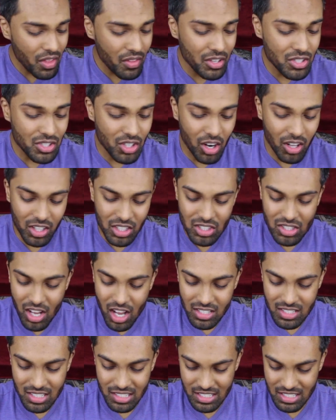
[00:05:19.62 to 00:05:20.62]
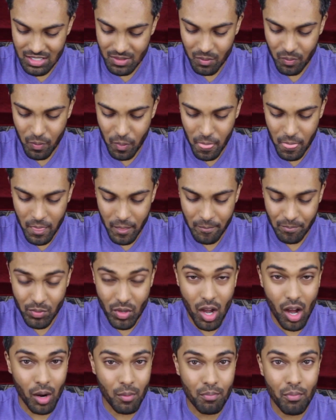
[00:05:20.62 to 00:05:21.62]
This garlic sauce is
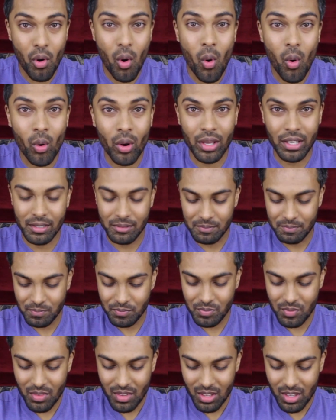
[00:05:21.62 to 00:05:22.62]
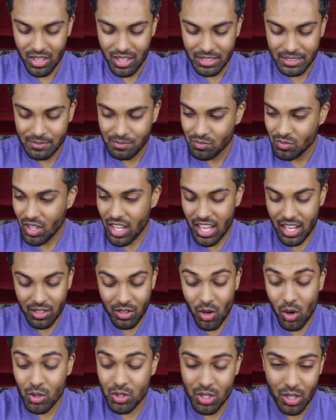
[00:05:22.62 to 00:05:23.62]
on point.
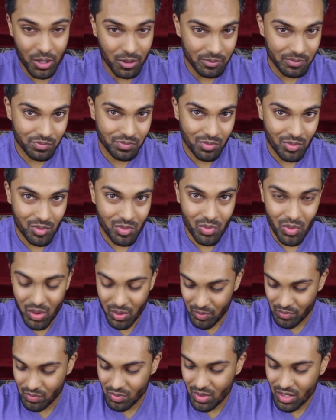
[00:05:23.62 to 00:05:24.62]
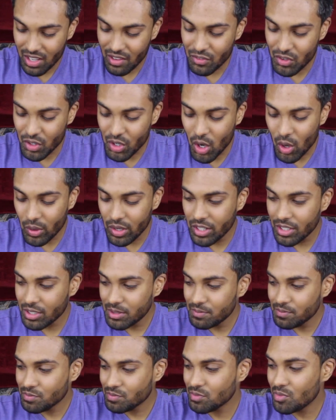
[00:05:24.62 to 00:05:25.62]
And also, if you go
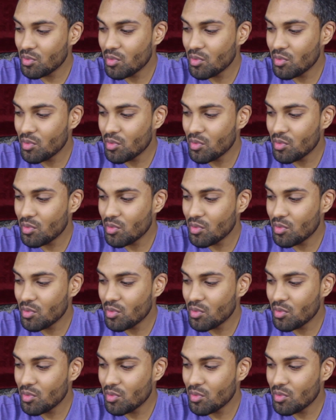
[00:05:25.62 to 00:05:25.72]
here,